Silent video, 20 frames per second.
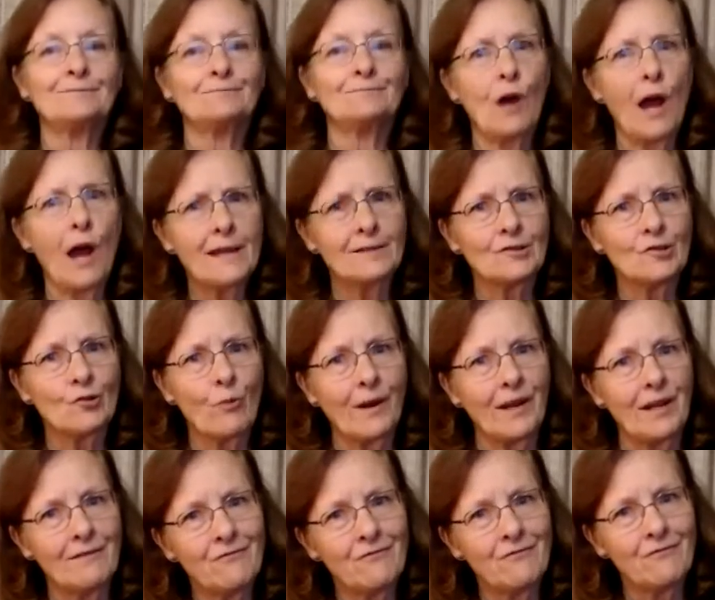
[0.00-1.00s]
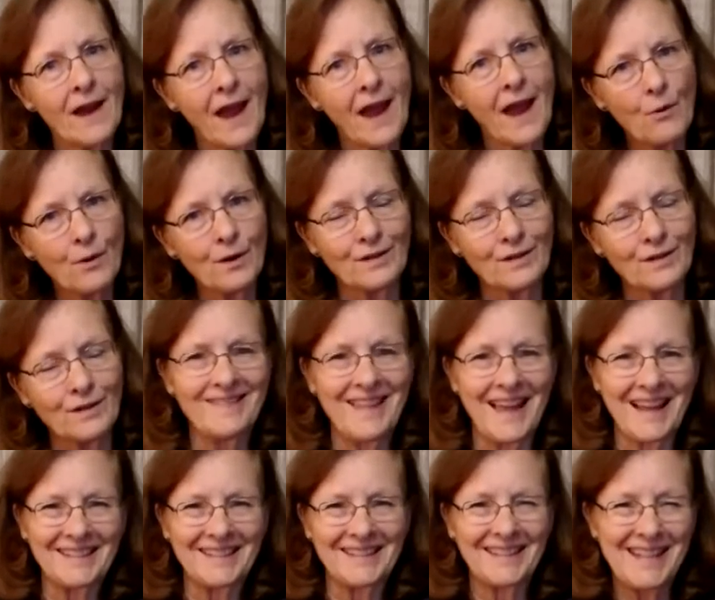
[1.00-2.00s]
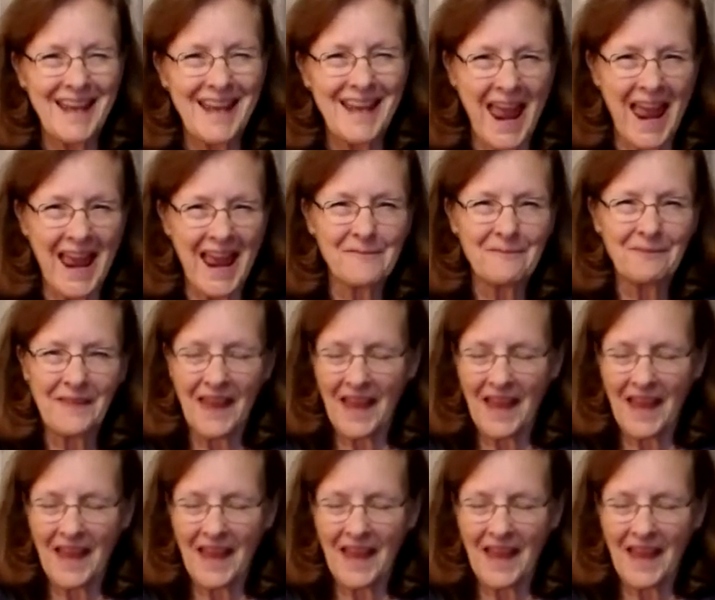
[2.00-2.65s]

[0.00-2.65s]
Right, 24 hours, that's a day.